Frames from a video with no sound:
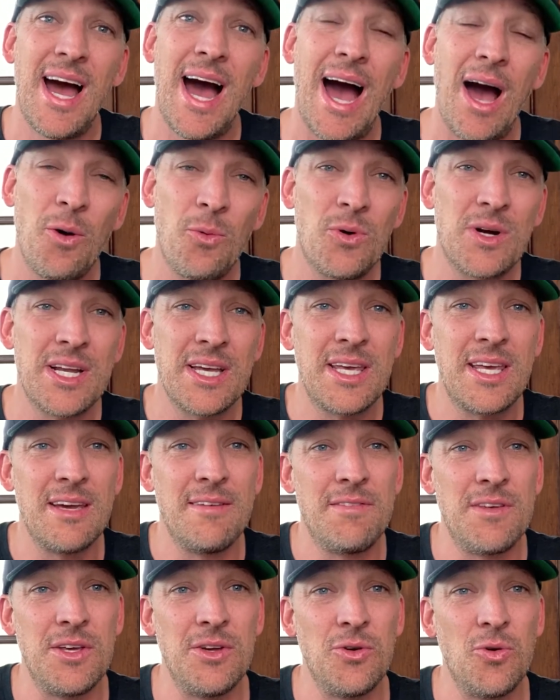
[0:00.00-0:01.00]
I want to
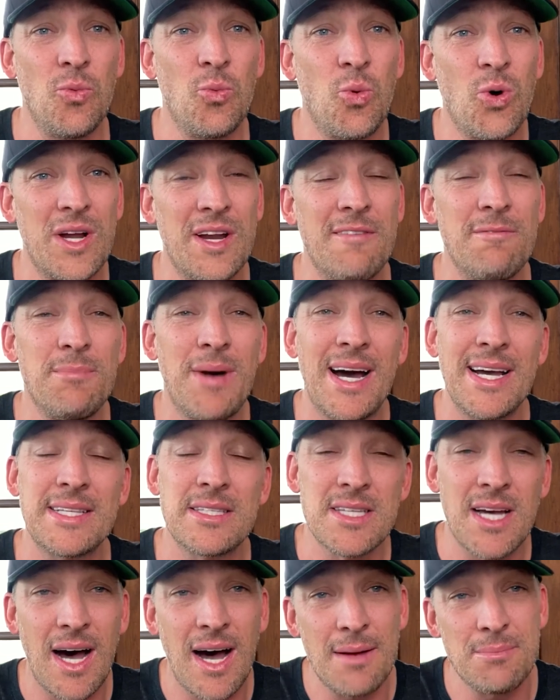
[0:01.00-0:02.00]
give you one of my
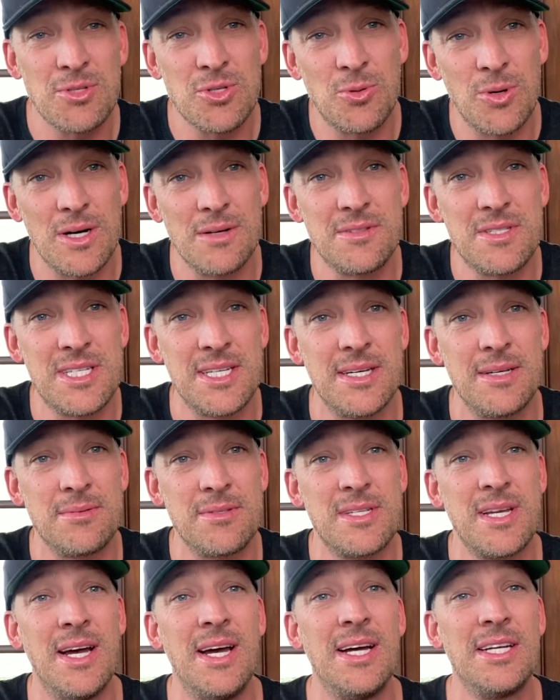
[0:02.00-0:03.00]
top 12
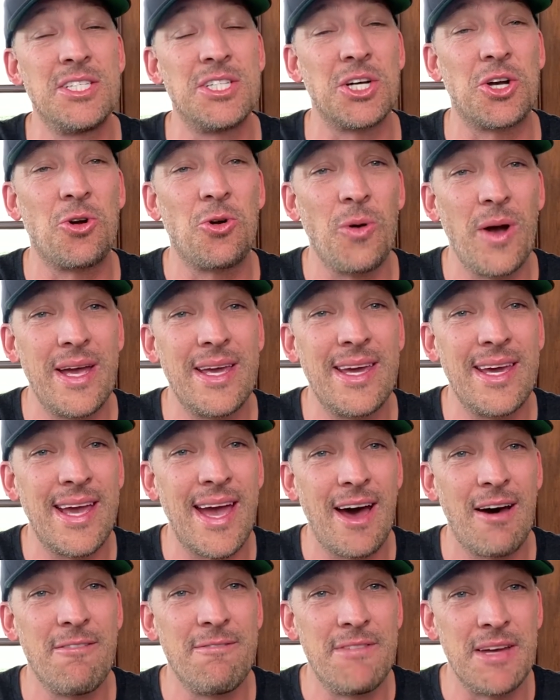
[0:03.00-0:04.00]
tips to cranking
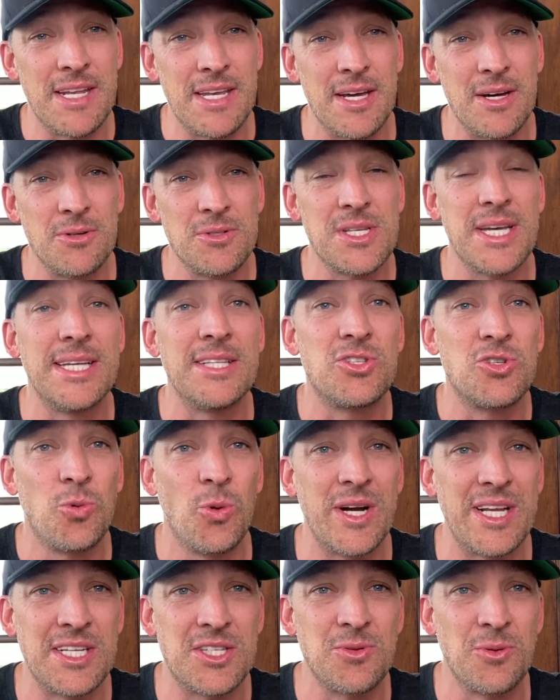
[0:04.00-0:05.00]
out videos in
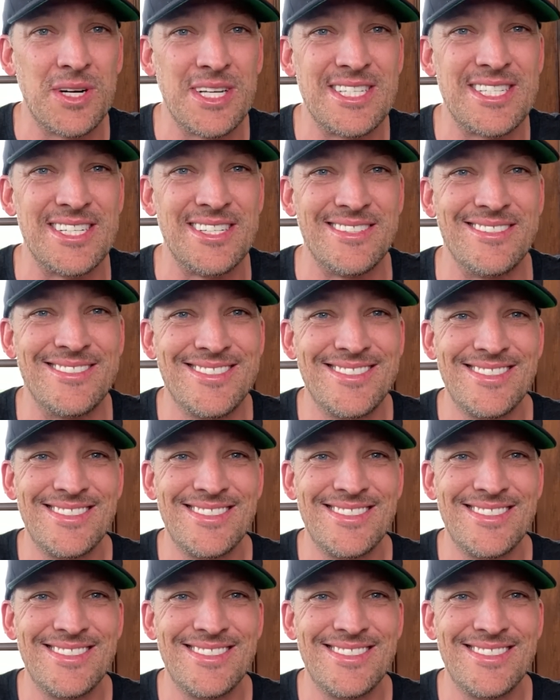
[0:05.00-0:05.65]
2022.